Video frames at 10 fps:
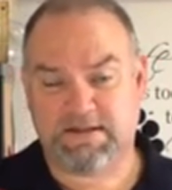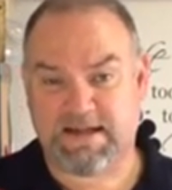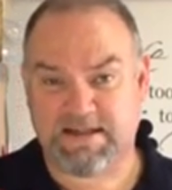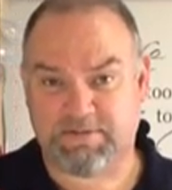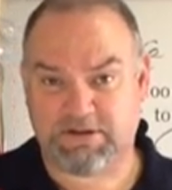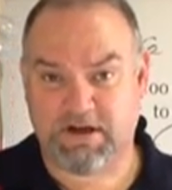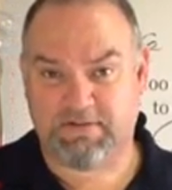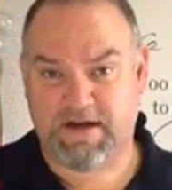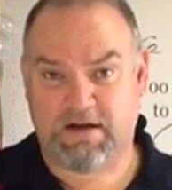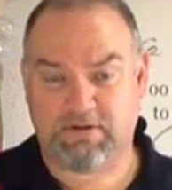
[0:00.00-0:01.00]

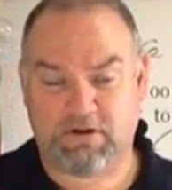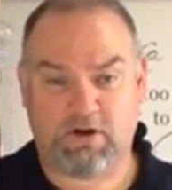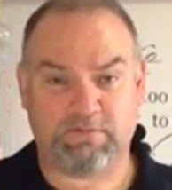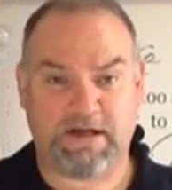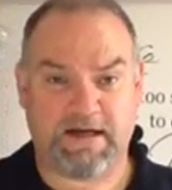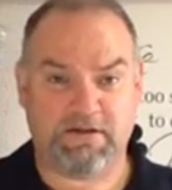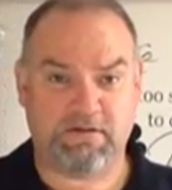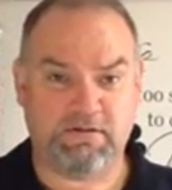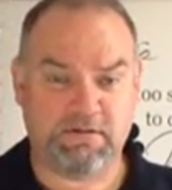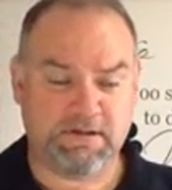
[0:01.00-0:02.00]

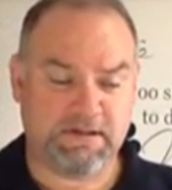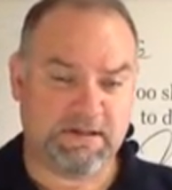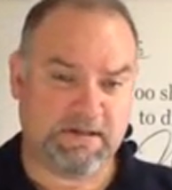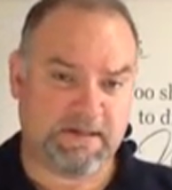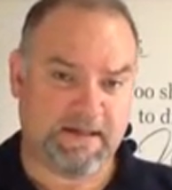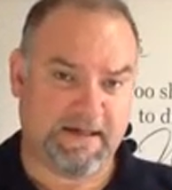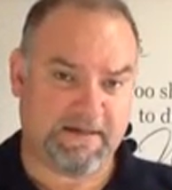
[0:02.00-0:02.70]
tastemclarenvale.com.au.